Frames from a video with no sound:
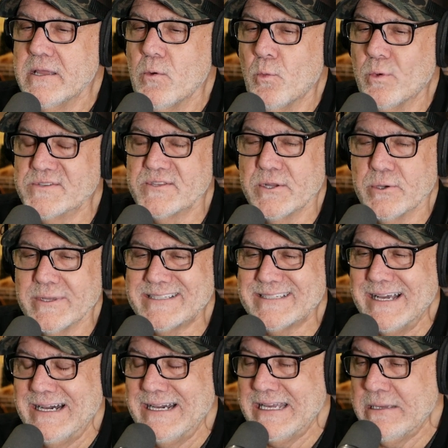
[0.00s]
Was there a
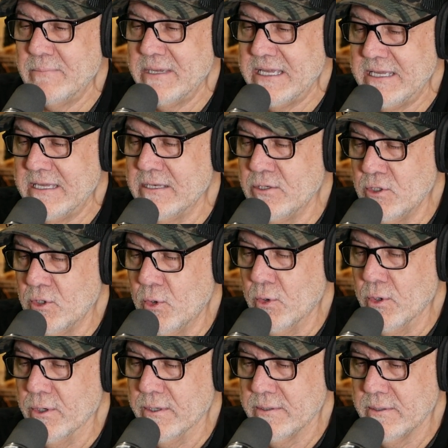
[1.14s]
time in
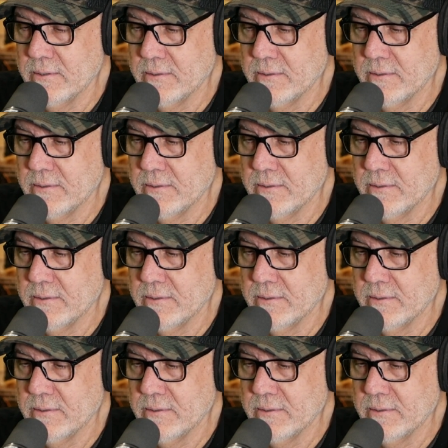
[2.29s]
your